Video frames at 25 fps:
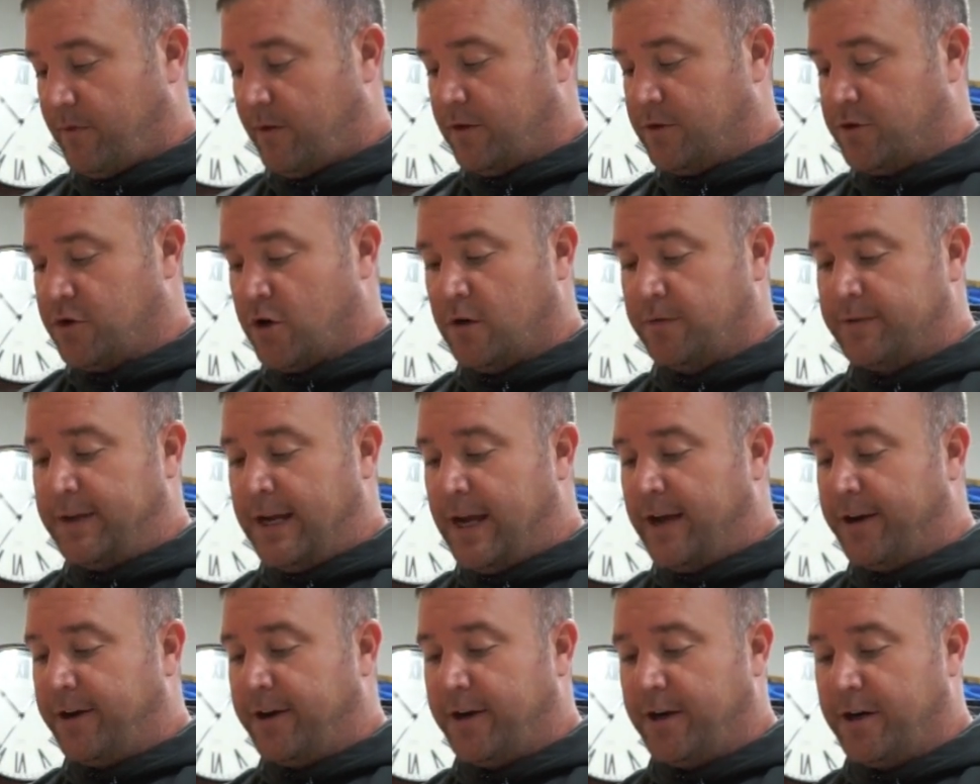Drove
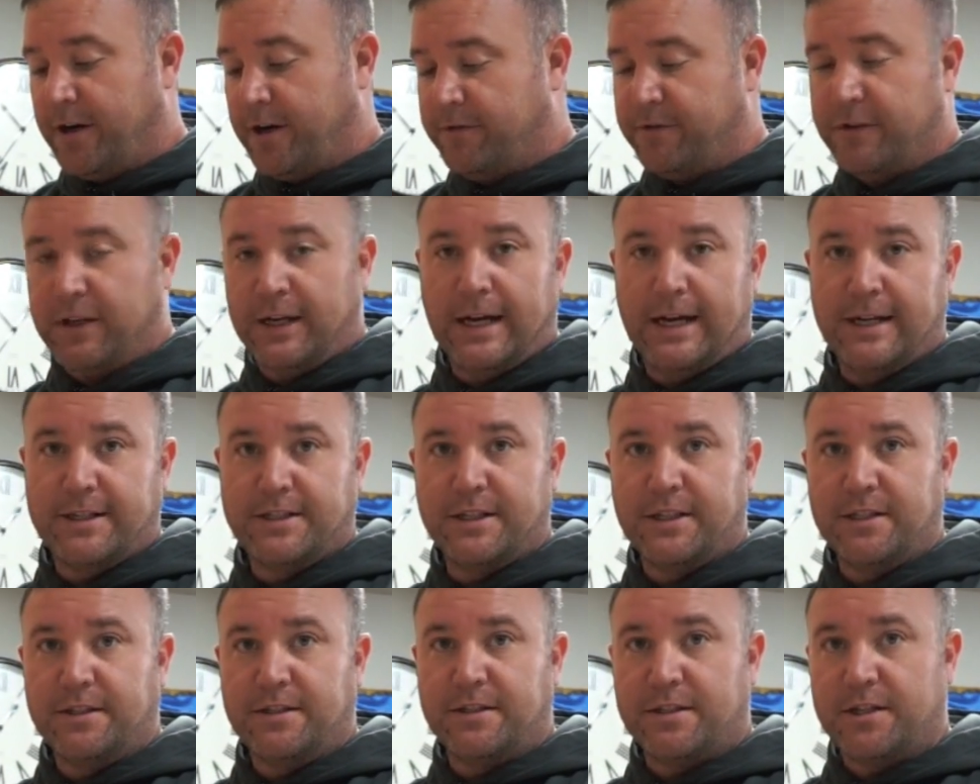down there. If you guys
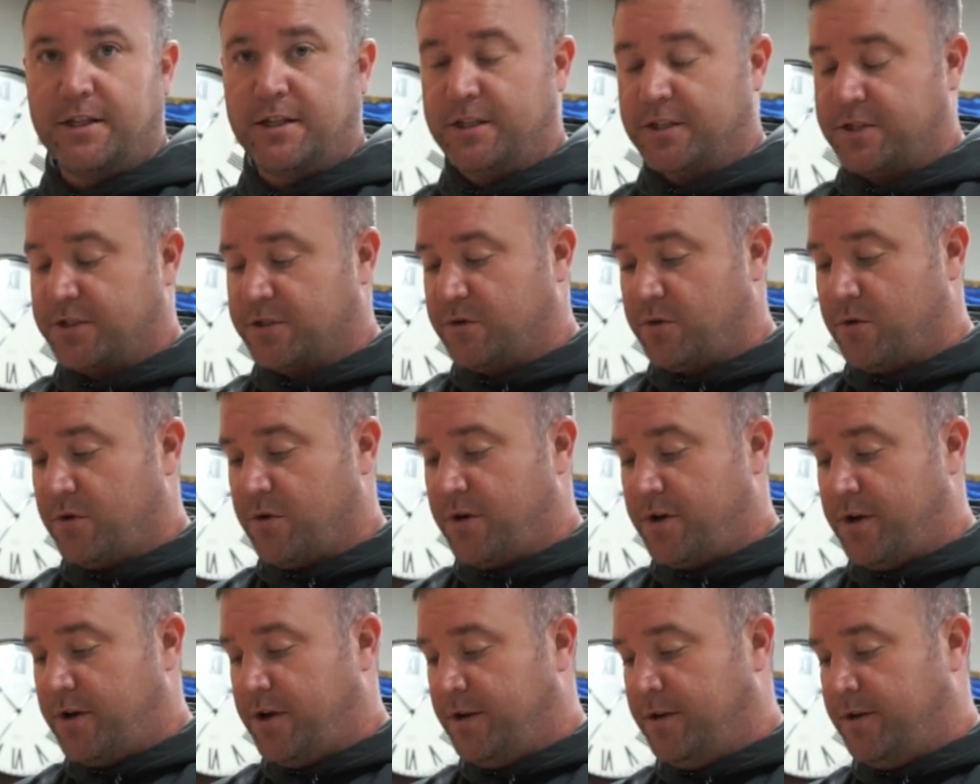didn't see the
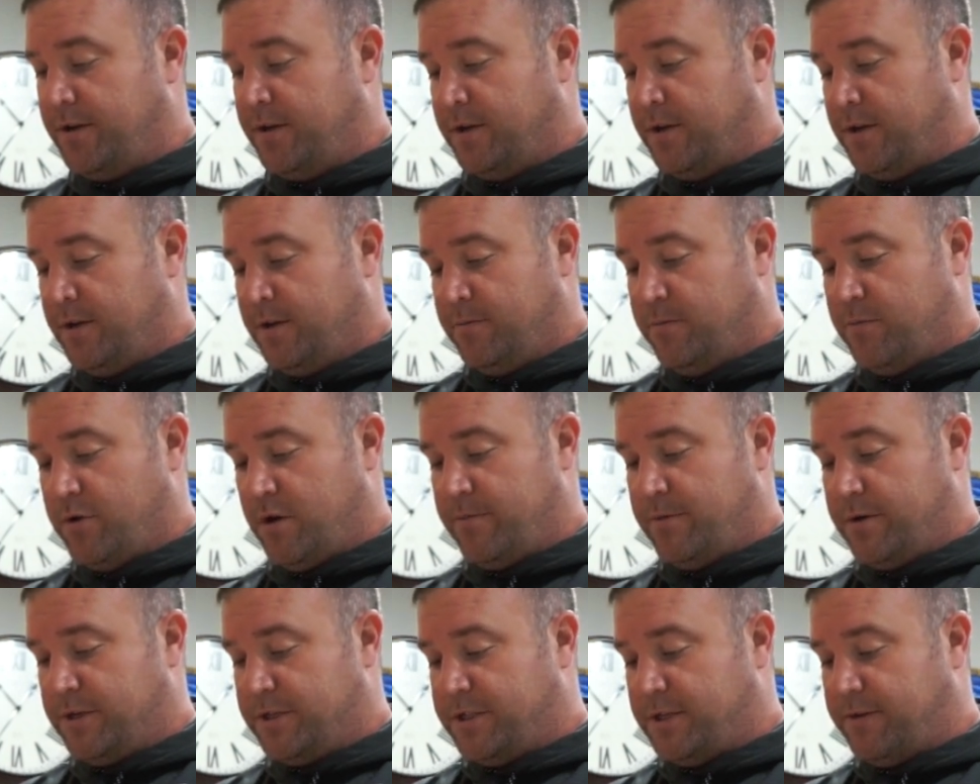story,
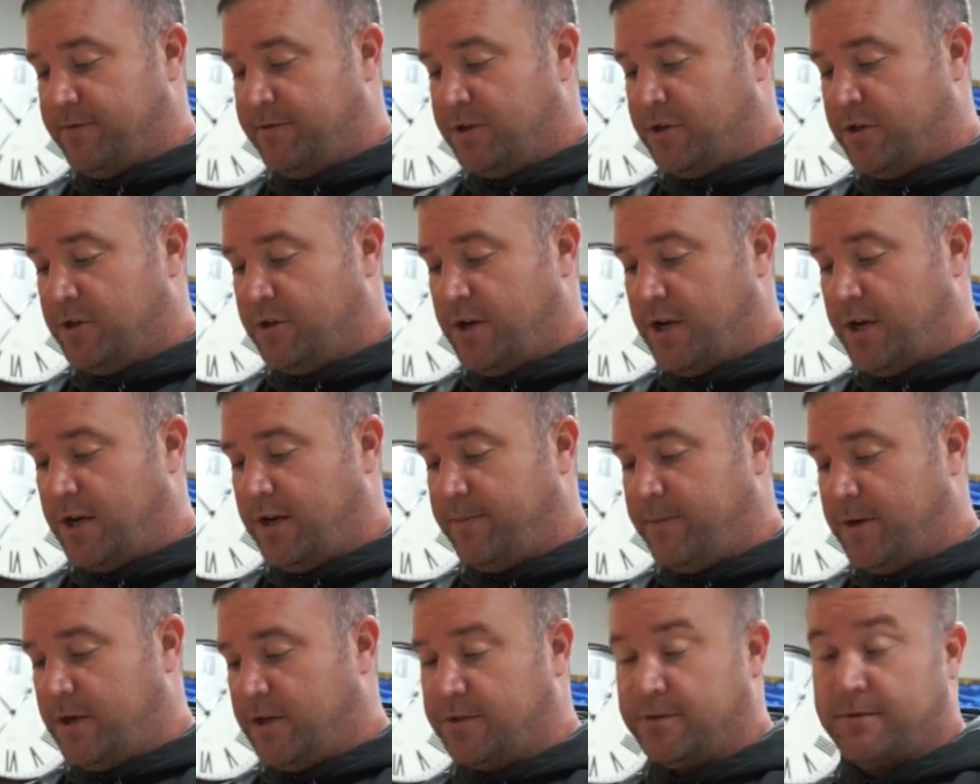pretty much 780
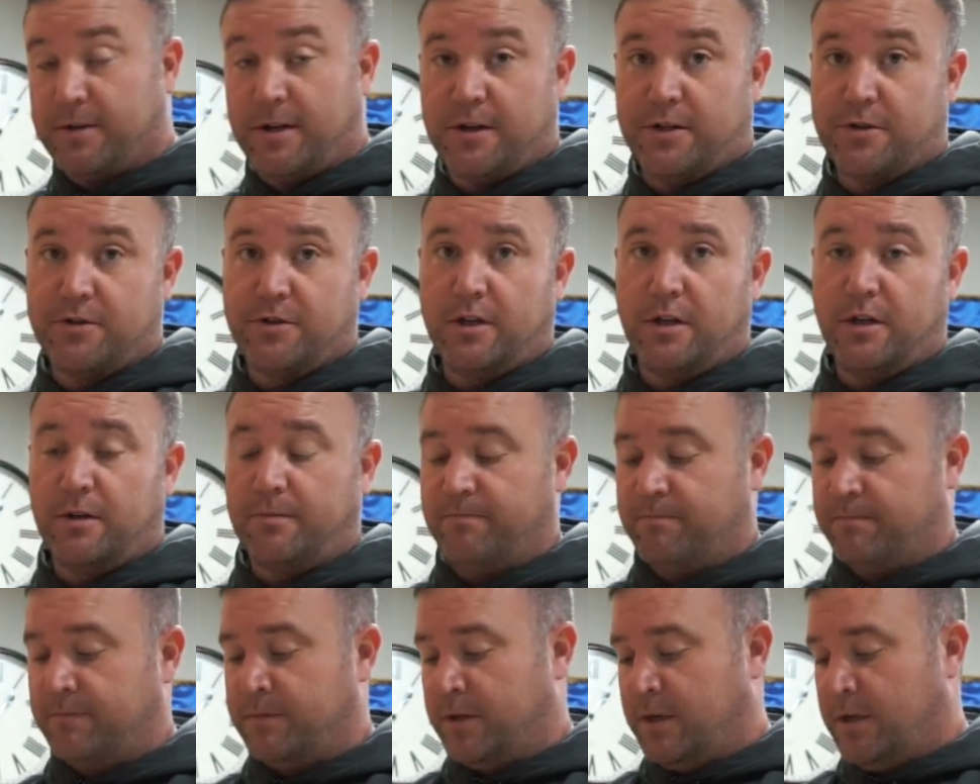miles round trip.
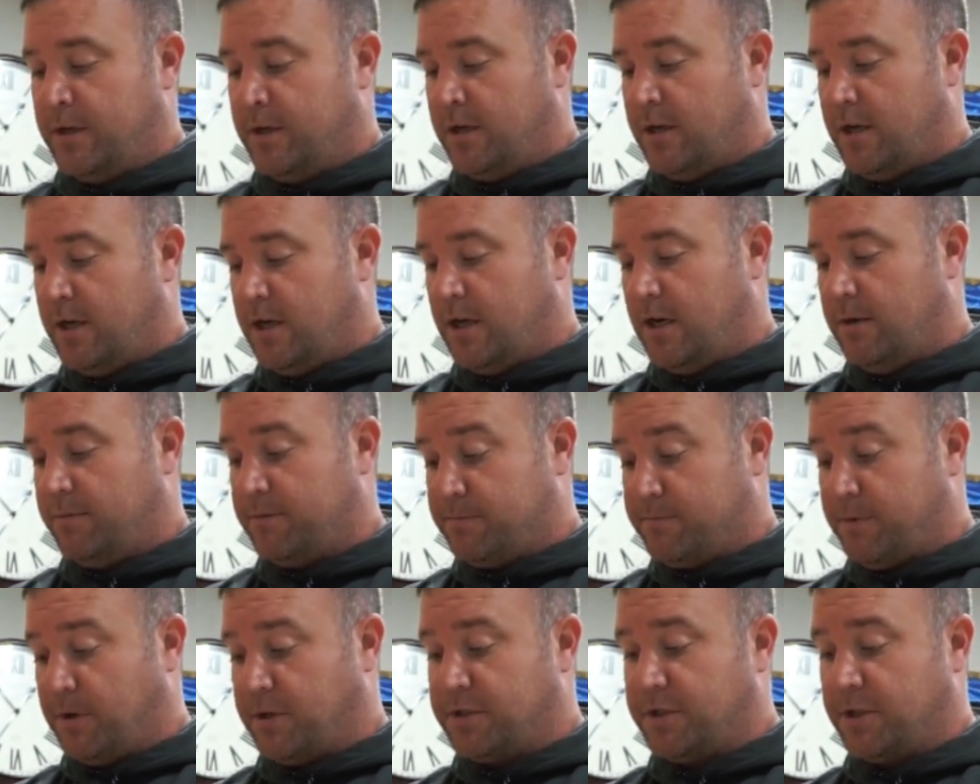I was
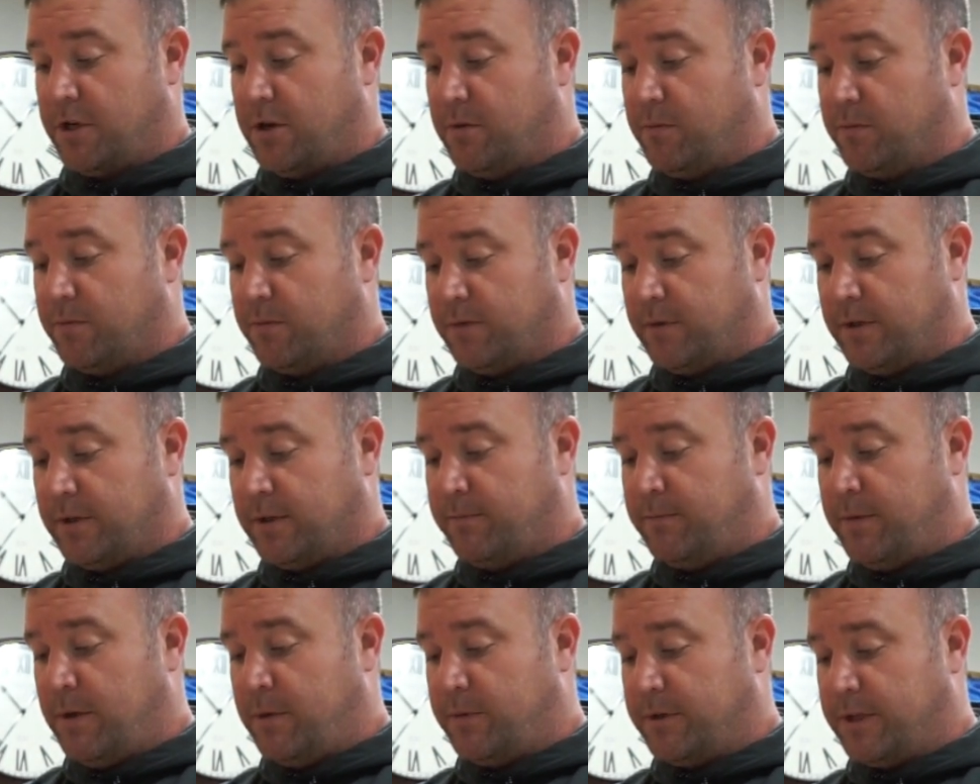supposed to go
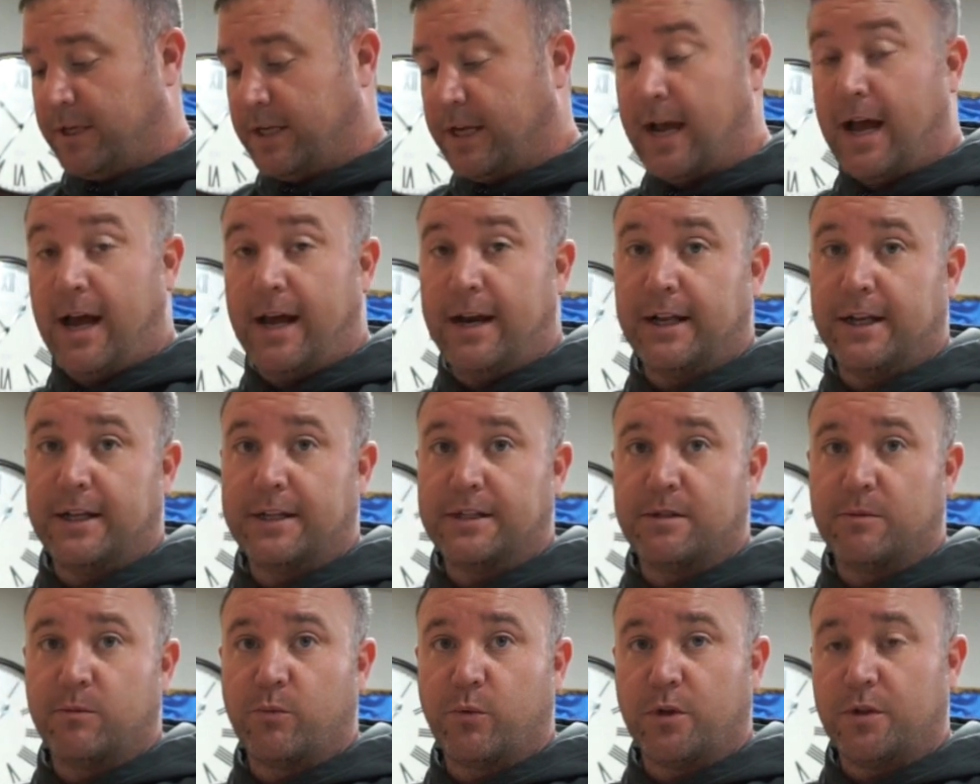meet with a guy to get
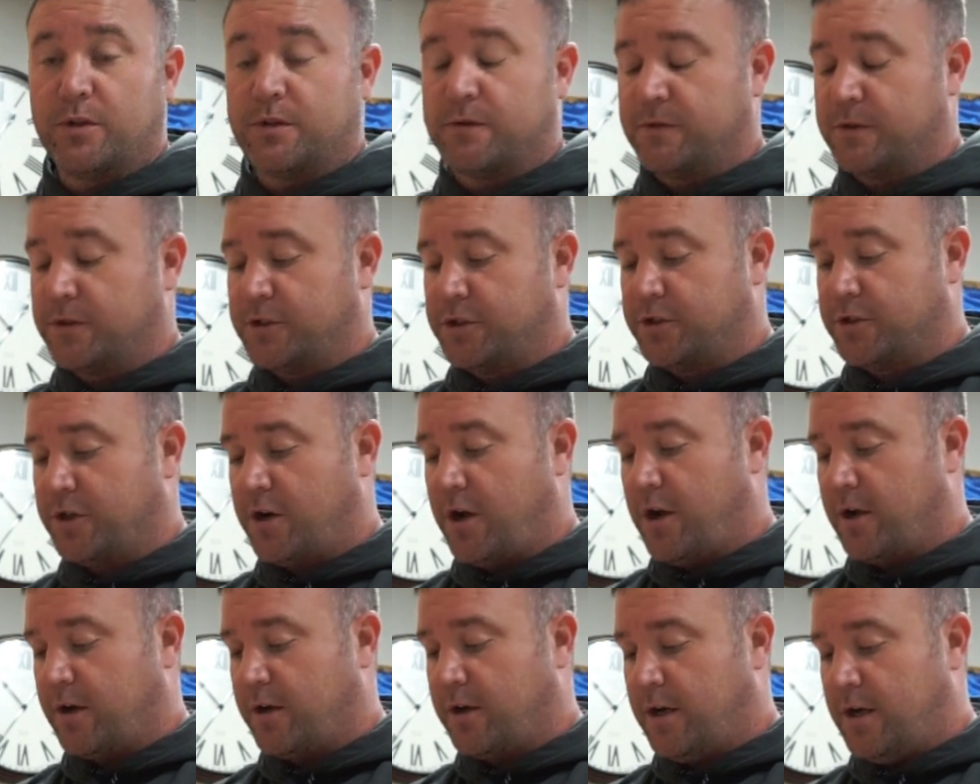some wheels for the
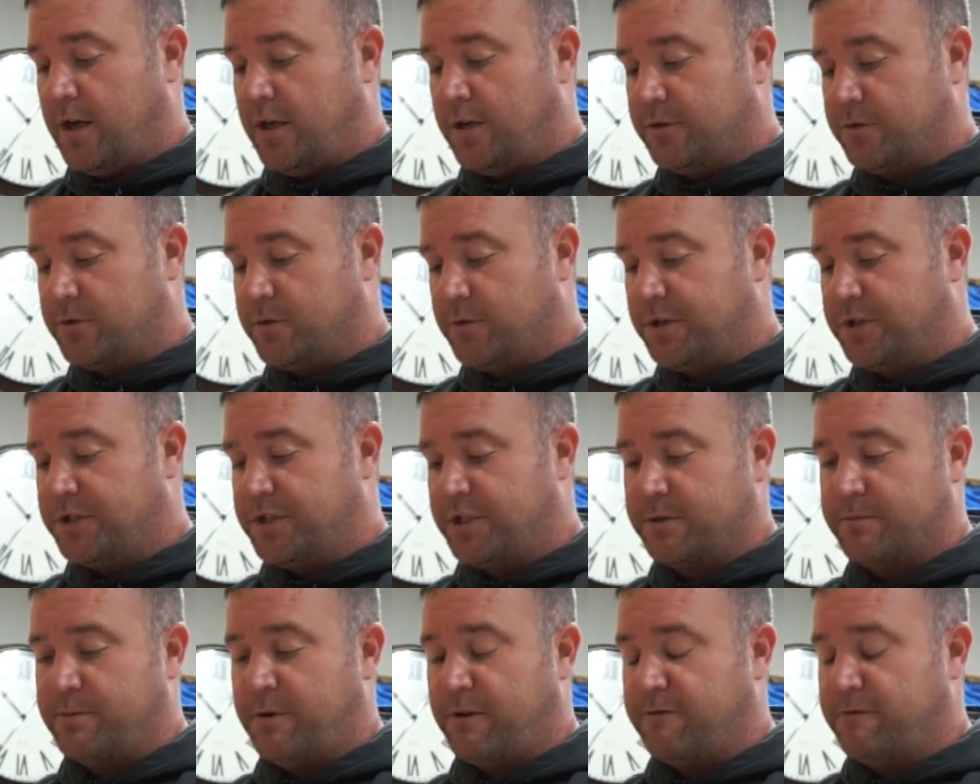truck. They're
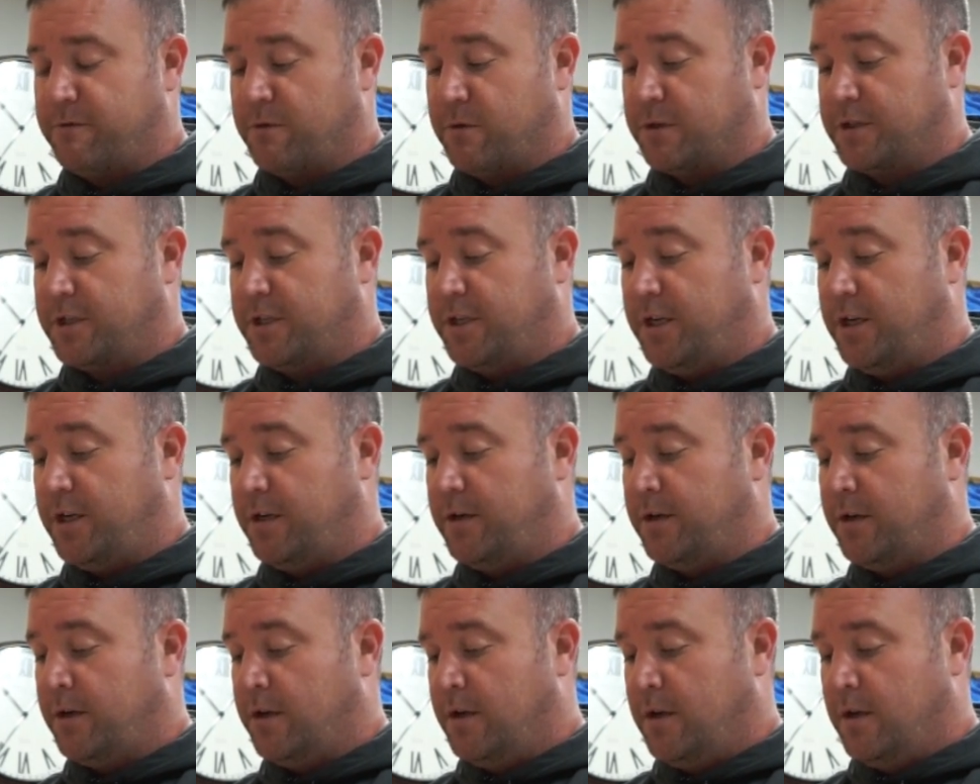26x14